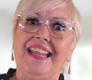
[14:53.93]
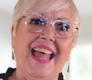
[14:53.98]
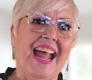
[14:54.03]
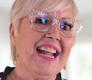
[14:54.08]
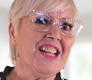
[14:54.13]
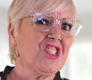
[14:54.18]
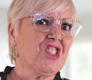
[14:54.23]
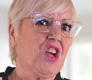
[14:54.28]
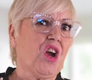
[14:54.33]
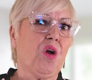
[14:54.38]

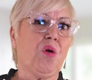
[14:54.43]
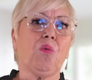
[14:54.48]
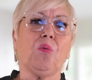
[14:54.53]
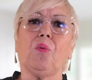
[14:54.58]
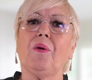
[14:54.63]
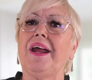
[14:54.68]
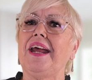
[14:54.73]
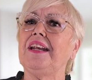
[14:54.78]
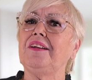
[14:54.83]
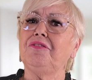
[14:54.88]
That's a
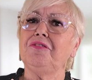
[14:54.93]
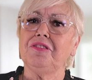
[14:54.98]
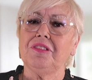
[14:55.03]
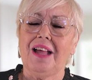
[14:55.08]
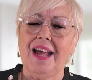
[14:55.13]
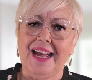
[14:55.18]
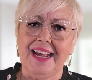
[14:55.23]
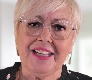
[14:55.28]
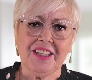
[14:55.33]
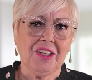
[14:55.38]
red
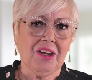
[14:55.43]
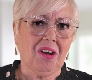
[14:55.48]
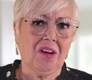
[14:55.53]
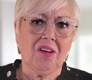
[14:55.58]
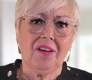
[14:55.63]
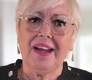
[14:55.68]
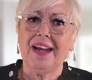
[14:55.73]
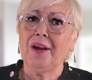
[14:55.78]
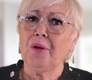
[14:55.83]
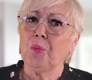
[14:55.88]
flag,
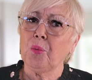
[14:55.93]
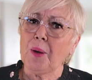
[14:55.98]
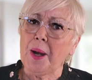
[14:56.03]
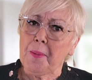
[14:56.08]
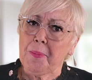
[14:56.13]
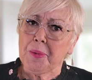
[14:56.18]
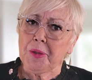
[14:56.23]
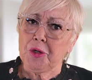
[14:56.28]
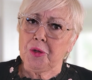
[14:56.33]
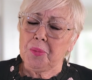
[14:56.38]
y'all. A
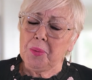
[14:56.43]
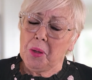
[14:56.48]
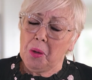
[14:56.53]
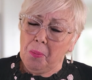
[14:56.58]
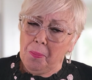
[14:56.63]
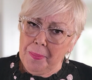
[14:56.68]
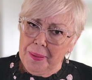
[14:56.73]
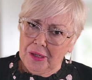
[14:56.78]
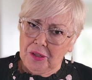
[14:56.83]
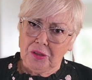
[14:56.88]
reputable
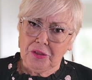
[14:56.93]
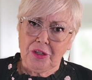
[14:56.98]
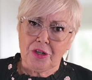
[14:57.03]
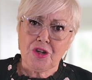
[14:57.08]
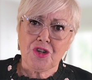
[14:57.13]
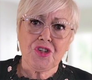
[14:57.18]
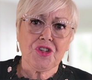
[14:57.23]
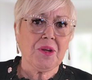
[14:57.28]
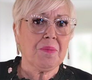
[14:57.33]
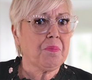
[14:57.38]

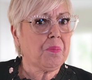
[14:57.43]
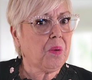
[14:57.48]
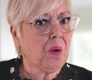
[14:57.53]
builder should